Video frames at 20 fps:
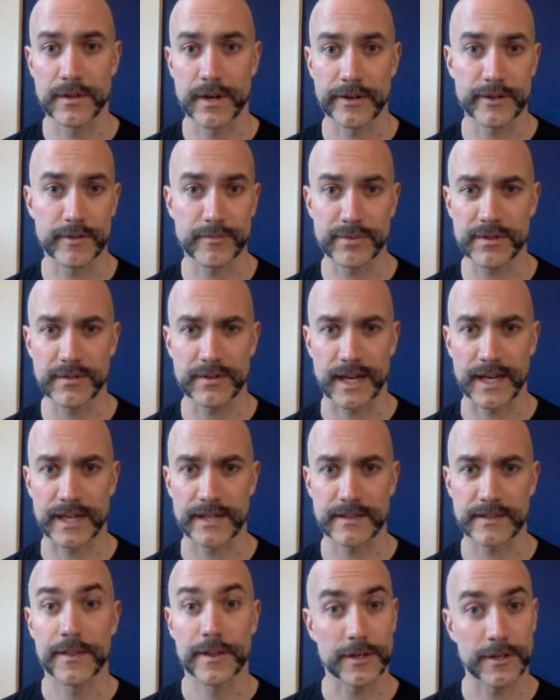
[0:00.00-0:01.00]
under blue light.
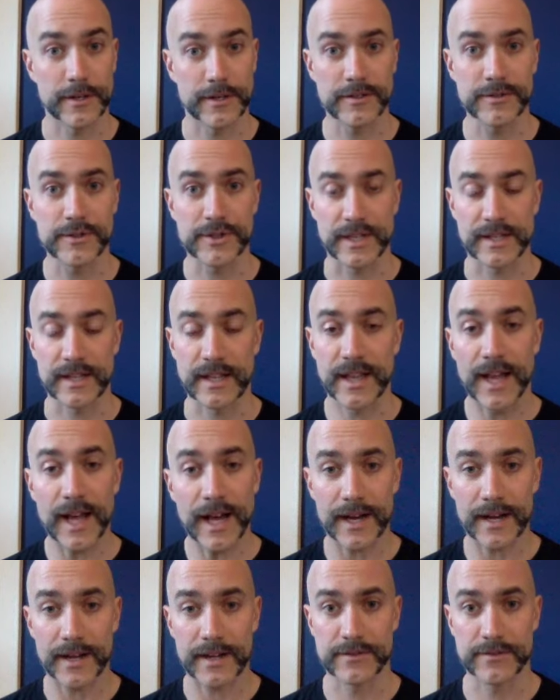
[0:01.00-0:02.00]
The conclusion that
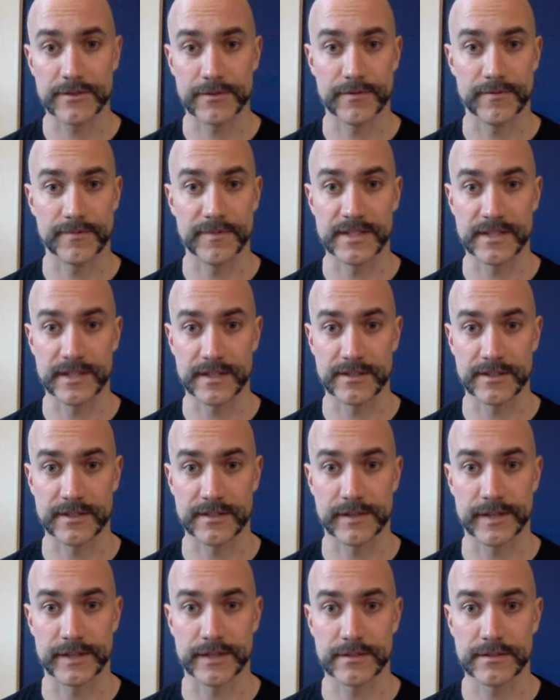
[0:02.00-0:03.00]
Locke drew from these
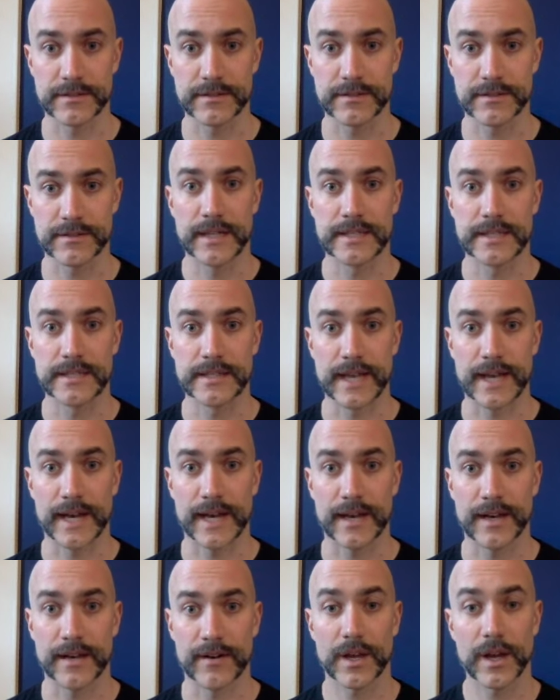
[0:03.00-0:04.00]
considerations is
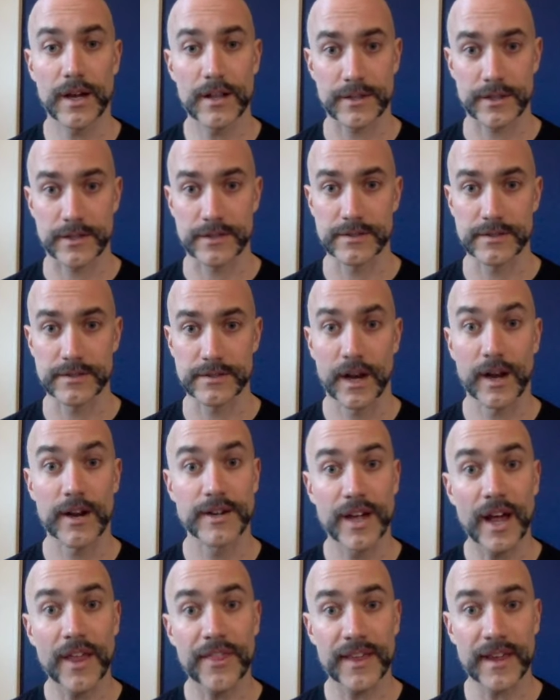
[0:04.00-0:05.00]
that colors are
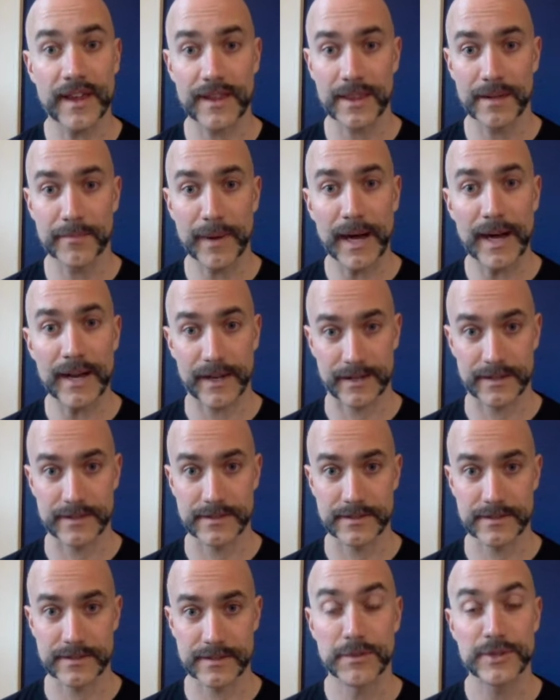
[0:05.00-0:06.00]
nothing in the
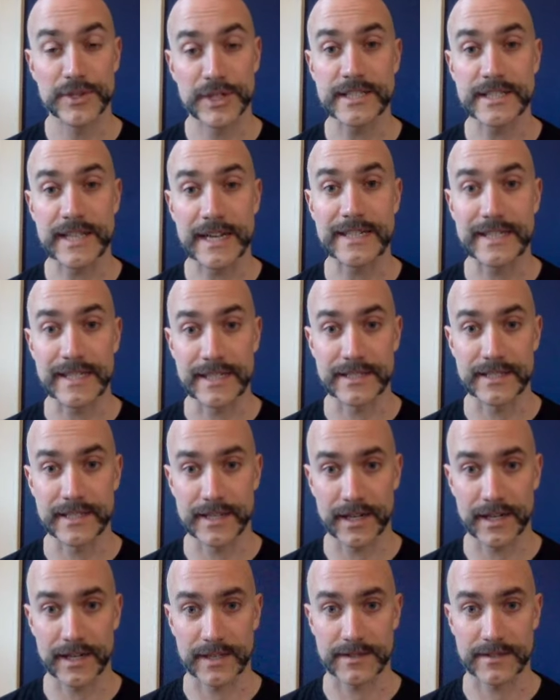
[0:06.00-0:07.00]
bodies, but just ideas in
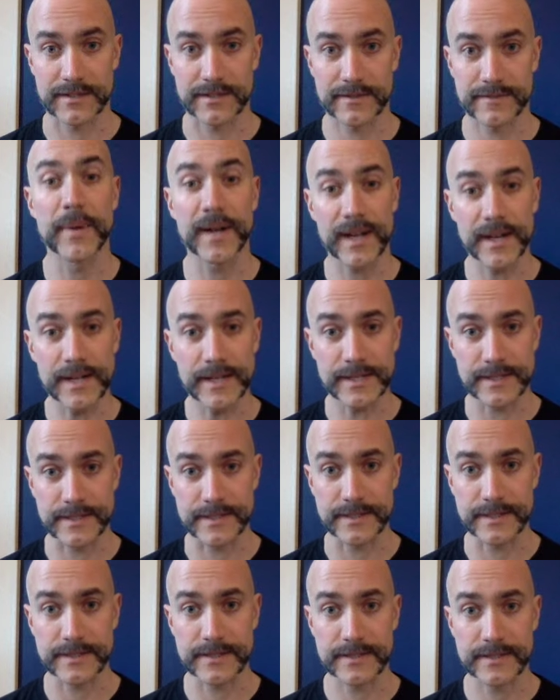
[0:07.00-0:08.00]
us,
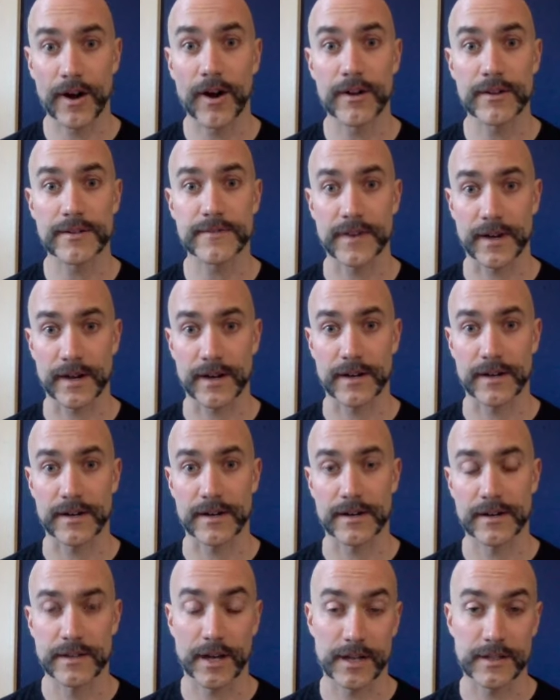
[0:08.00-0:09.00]
because all of our
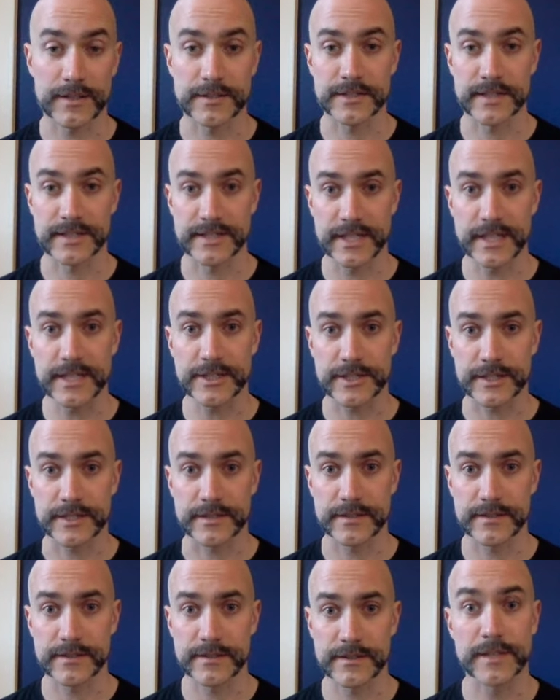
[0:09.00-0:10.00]
color
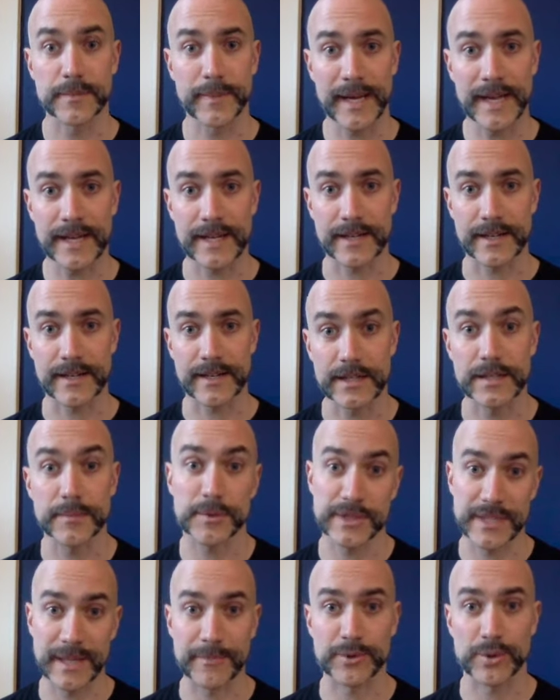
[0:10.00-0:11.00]
sensations depend on the
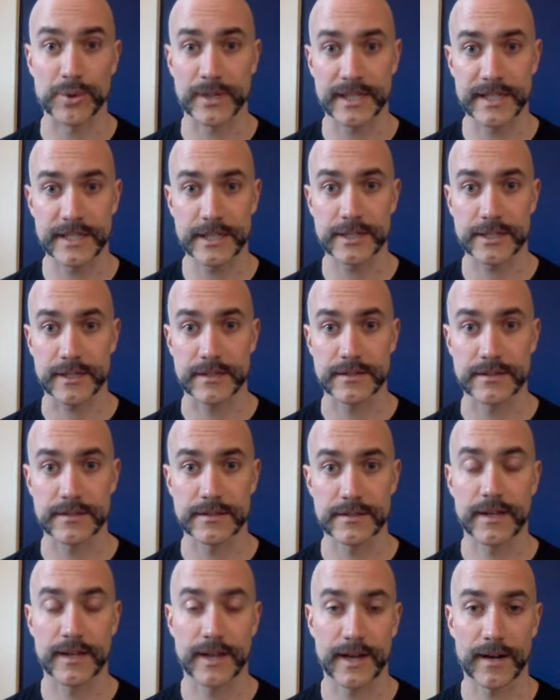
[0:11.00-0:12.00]
perceptual
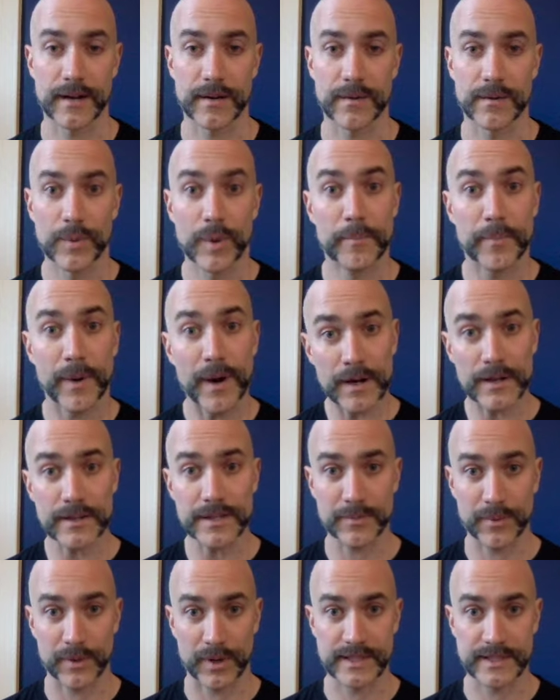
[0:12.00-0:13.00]
conditions. Now, what Berkeley
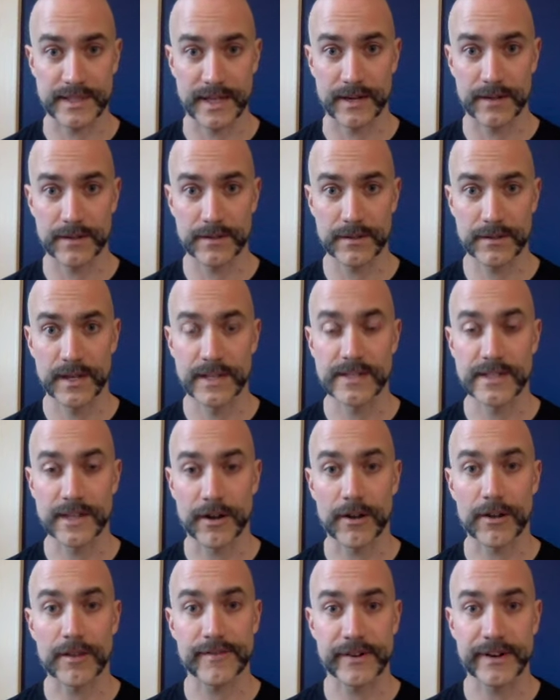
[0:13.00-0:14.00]
points out is that
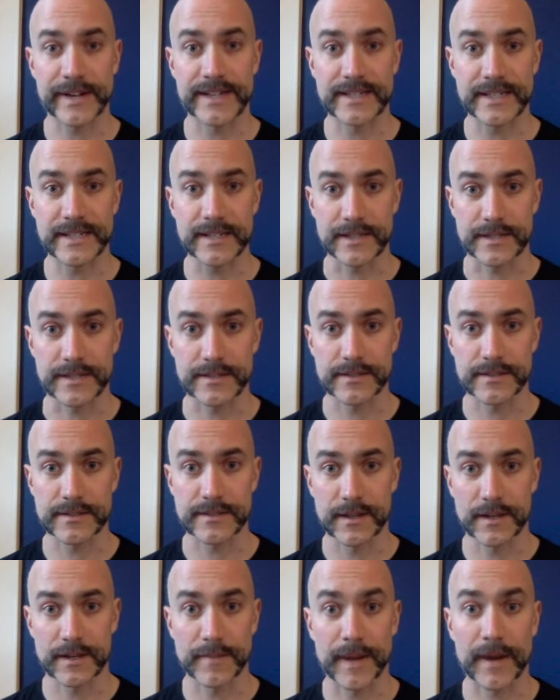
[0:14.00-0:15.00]
all of our ideas
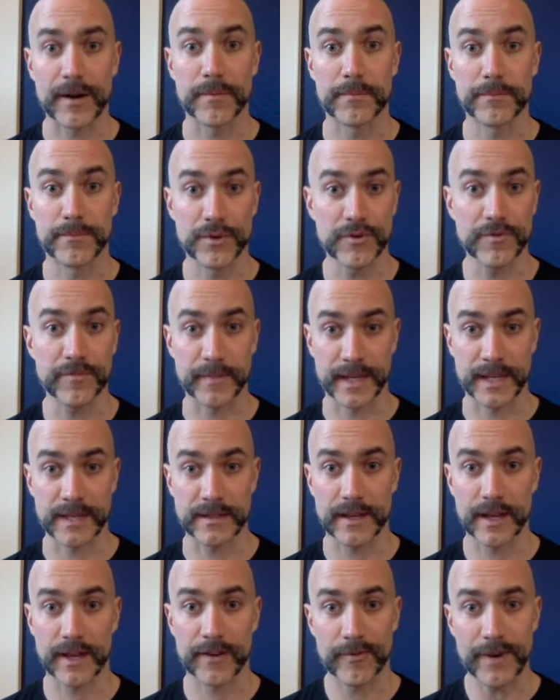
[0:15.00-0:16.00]
about movement
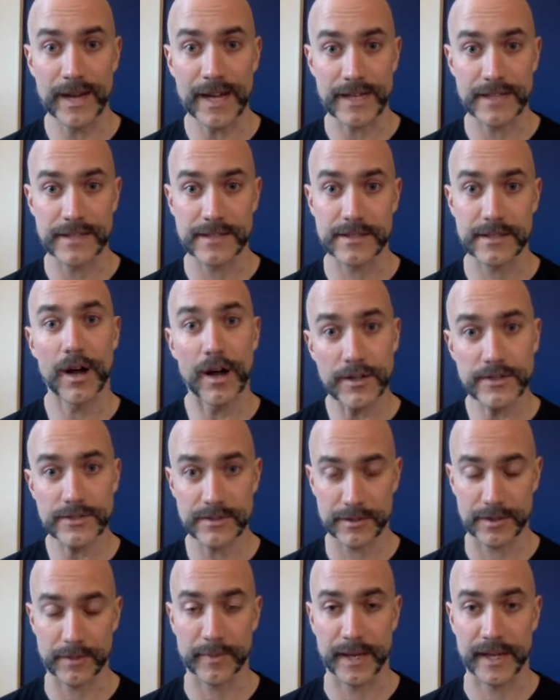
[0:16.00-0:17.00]
and rest also
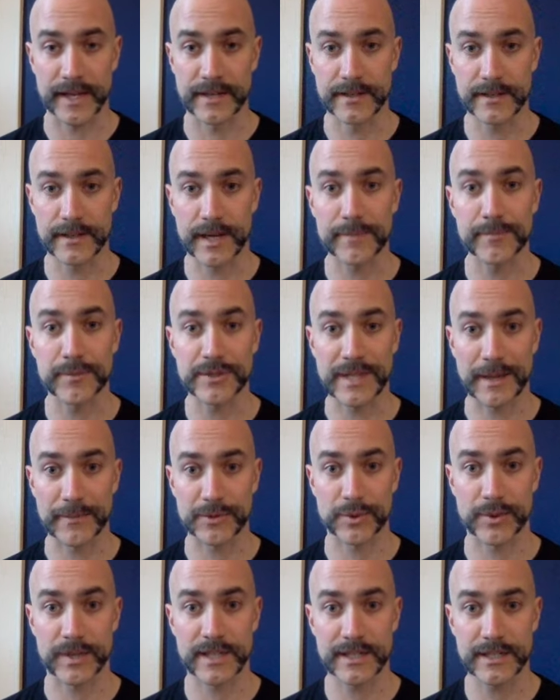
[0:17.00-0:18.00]
depend on
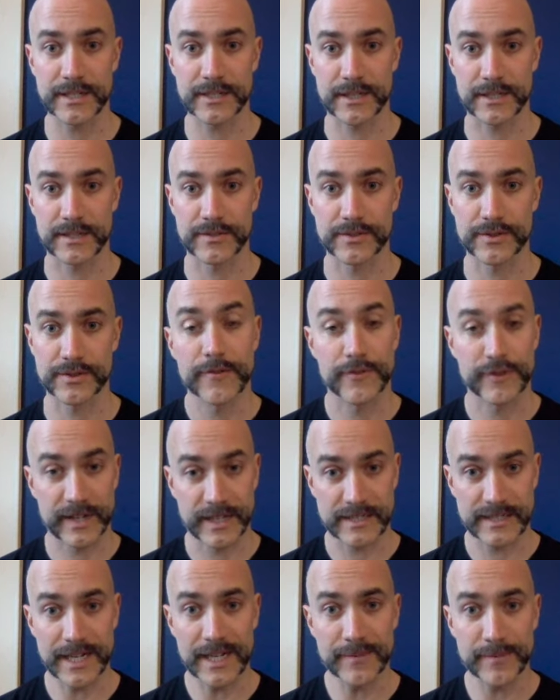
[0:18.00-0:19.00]
perceptual conditions. For an
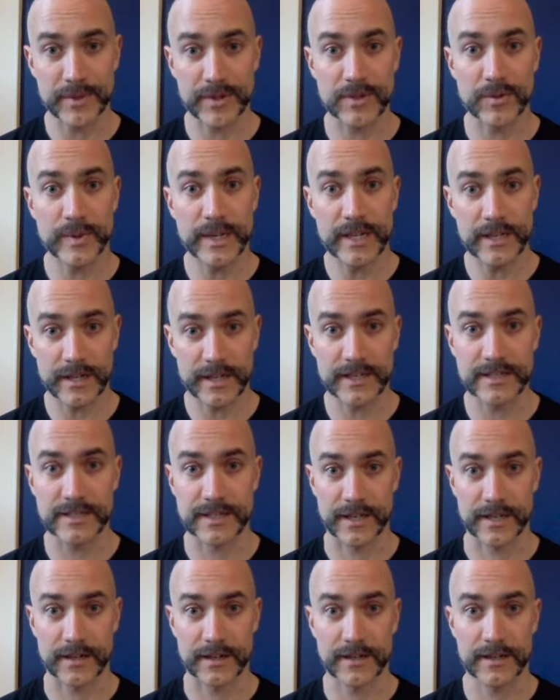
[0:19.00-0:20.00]
example, we could
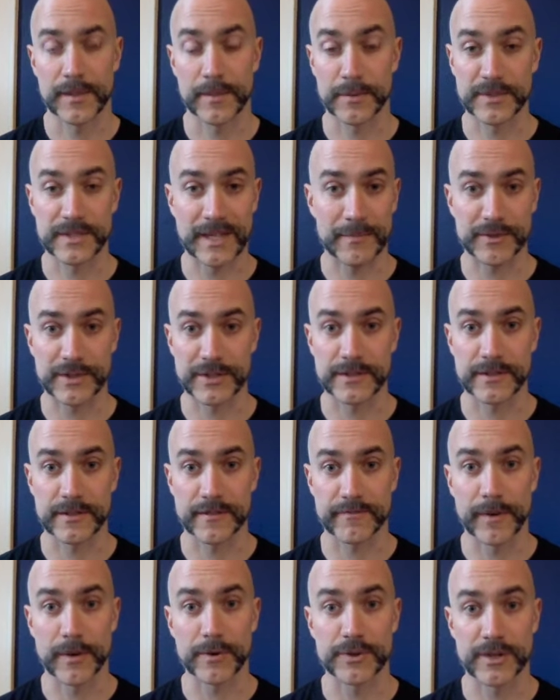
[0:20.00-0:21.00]
consider the perceptions of
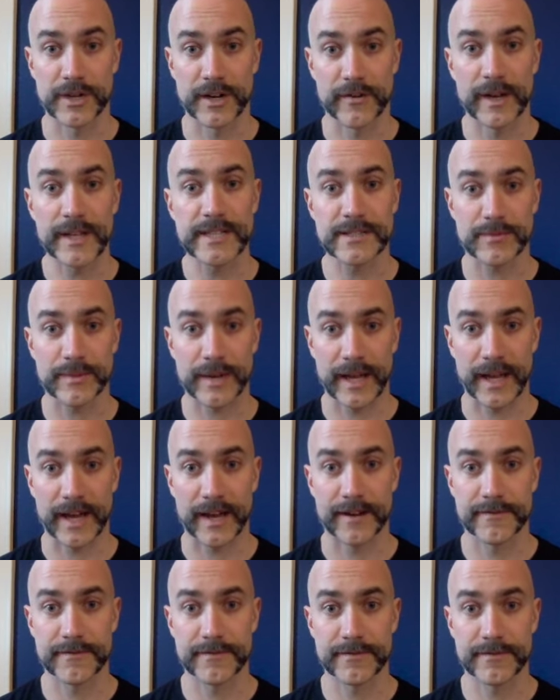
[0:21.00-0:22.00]
motion and rest we
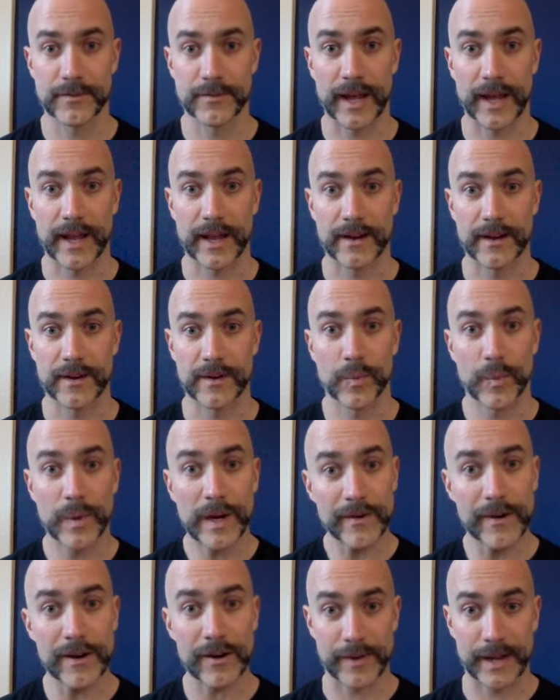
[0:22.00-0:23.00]
have when
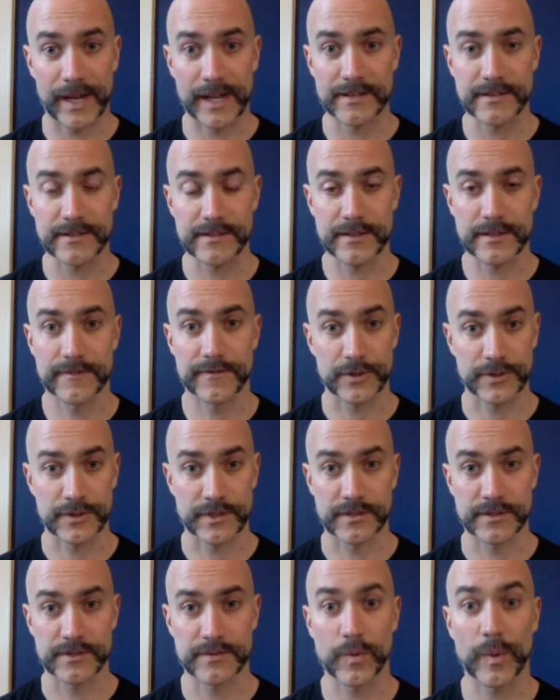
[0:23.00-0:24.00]
we're at rest
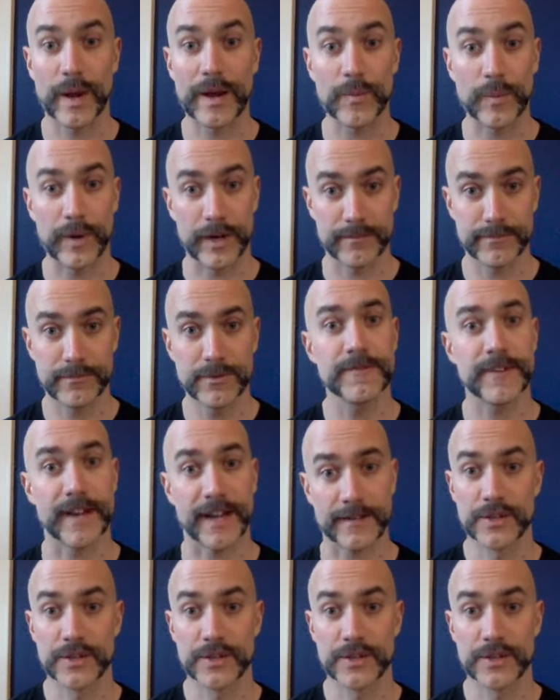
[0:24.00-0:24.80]
versus when we're moving.